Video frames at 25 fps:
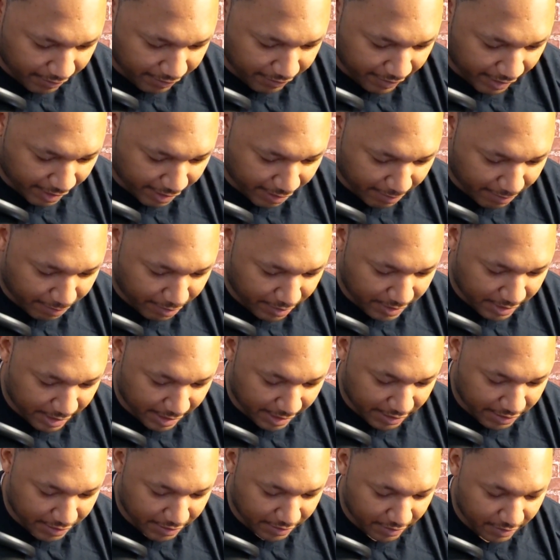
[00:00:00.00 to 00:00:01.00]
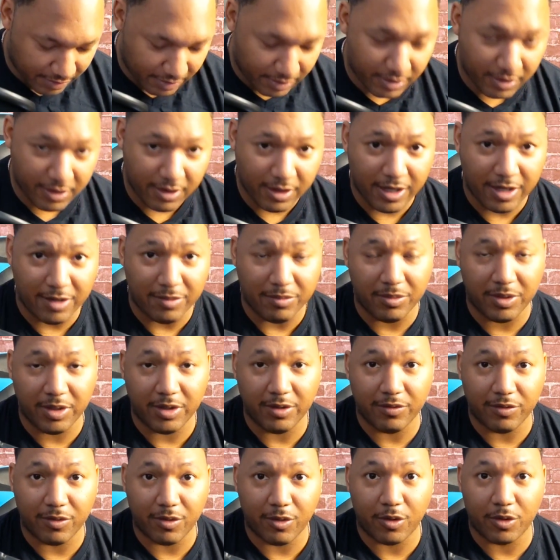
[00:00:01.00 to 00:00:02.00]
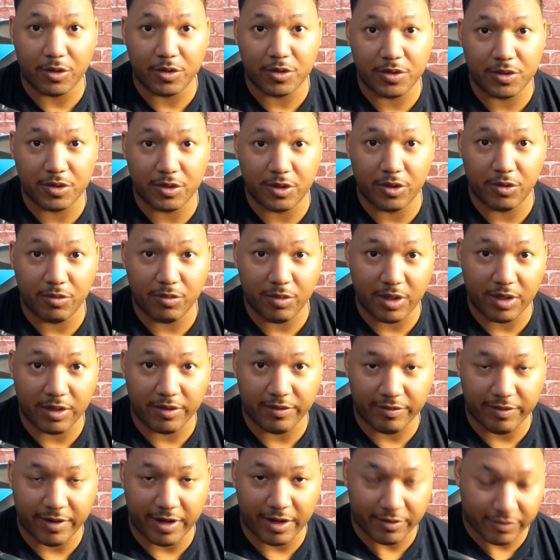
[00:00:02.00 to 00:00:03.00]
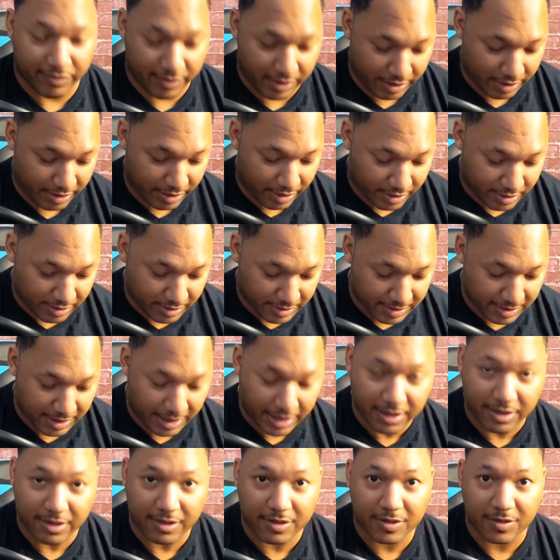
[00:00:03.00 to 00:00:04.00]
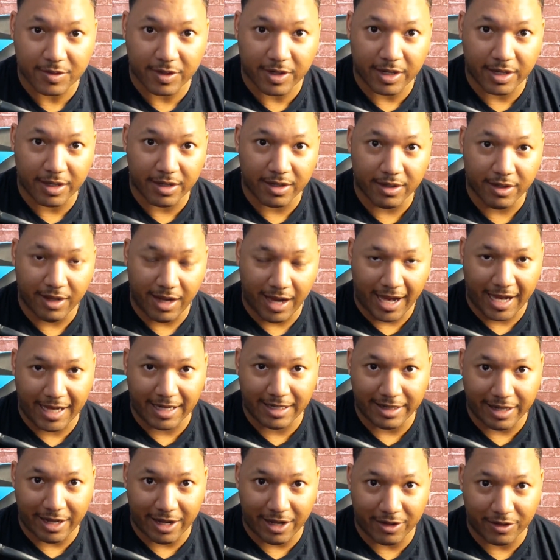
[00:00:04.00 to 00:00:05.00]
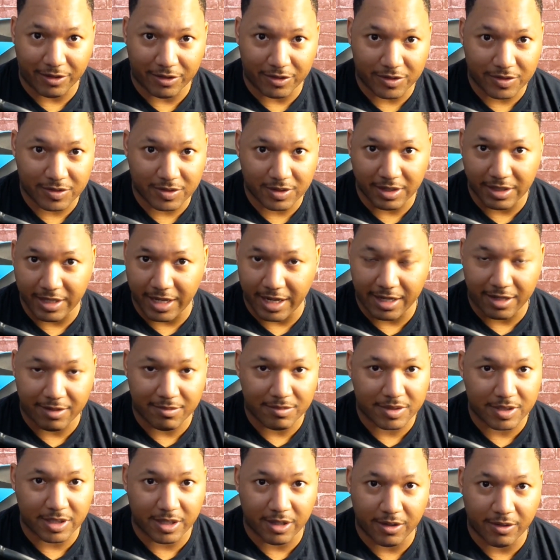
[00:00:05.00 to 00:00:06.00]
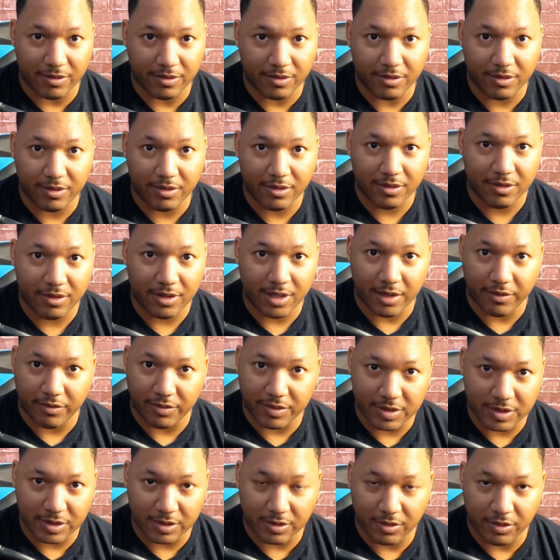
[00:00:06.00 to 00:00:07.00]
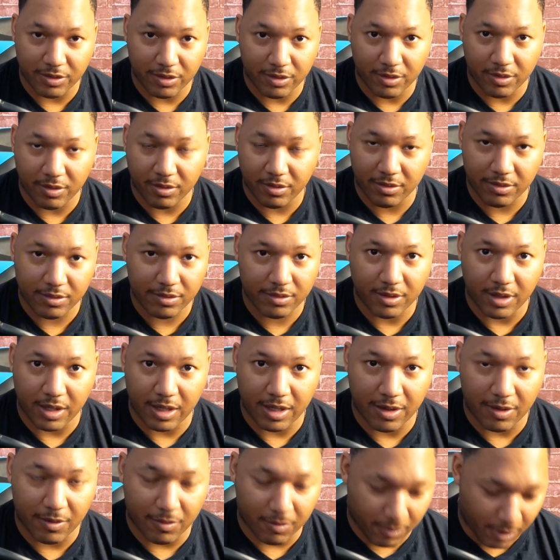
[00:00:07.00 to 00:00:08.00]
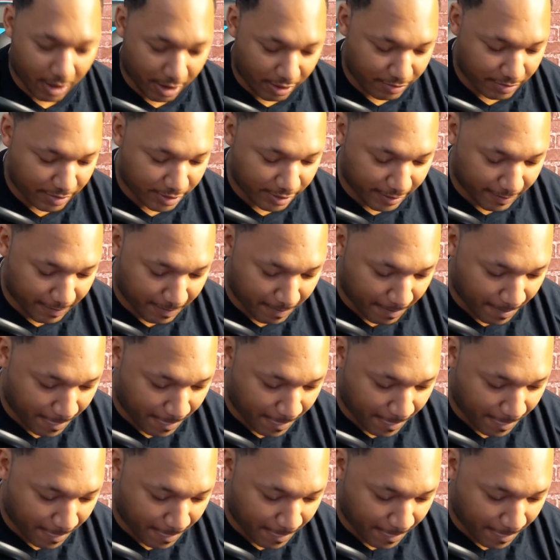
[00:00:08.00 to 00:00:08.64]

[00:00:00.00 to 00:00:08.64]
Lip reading: fire protection, and me, of course, being a firefighter, I understand this, right? $8, and that comes out every single water bill.